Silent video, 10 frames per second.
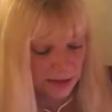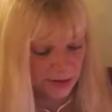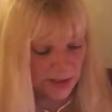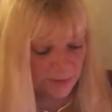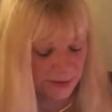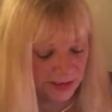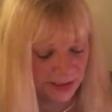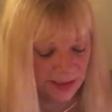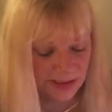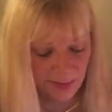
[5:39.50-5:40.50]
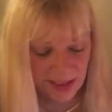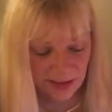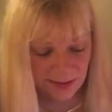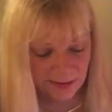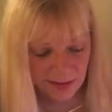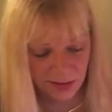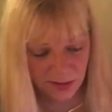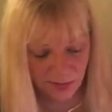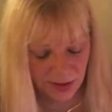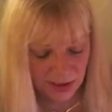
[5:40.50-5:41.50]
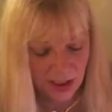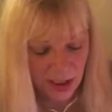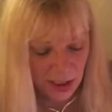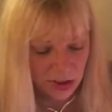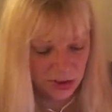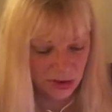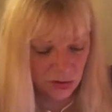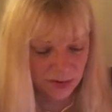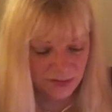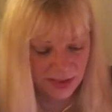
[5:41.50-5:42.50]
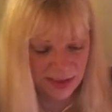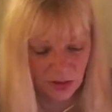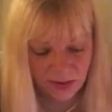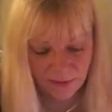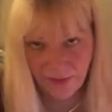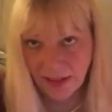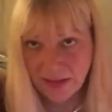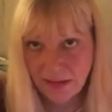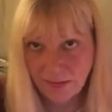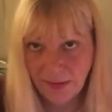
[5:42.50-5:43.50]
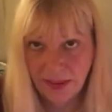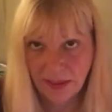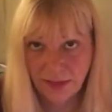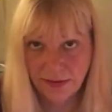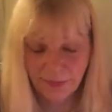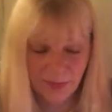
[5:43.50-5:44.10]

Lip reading: There is definitely a need to make a decision, but she's sort of sitting on the fence because